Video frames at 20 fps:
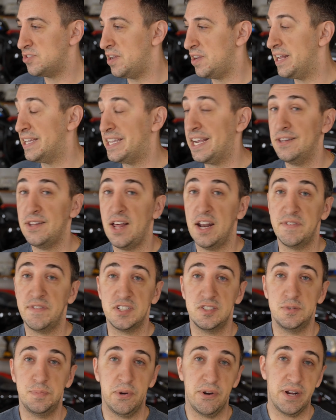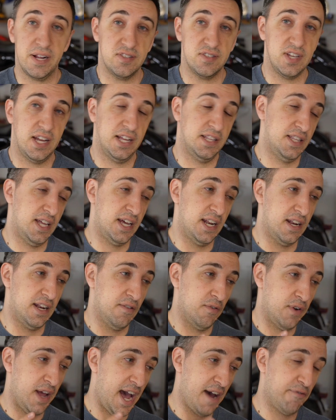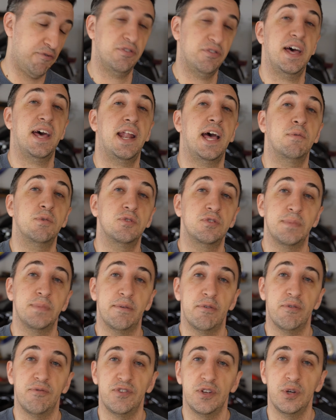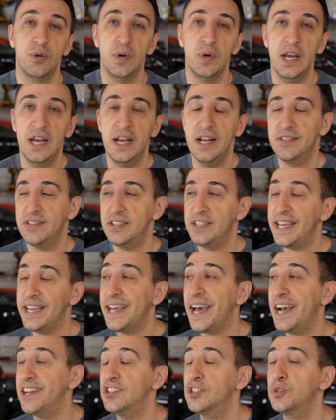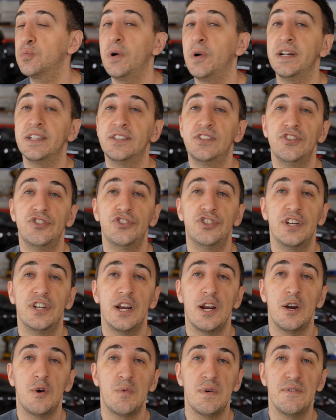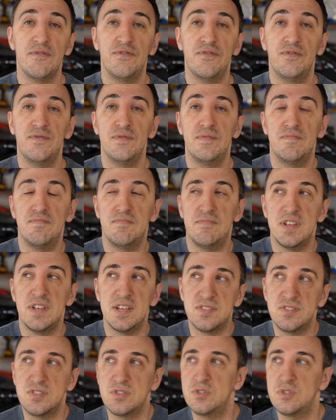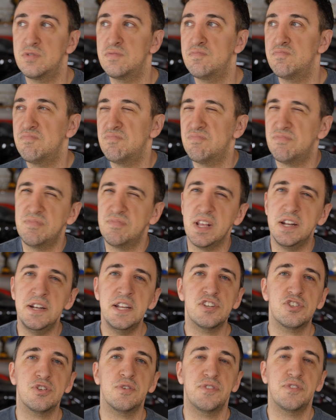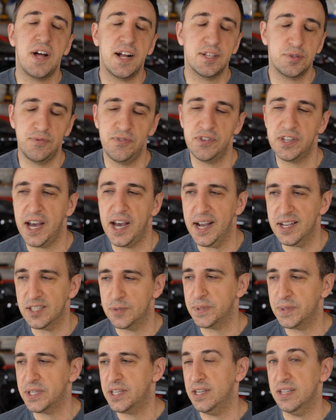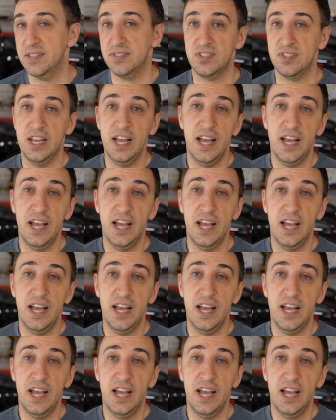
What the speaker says: on it, get a lot of experience, and then after that, I will do my review. Today, I just wanted to share with this initial thoughts with you guys because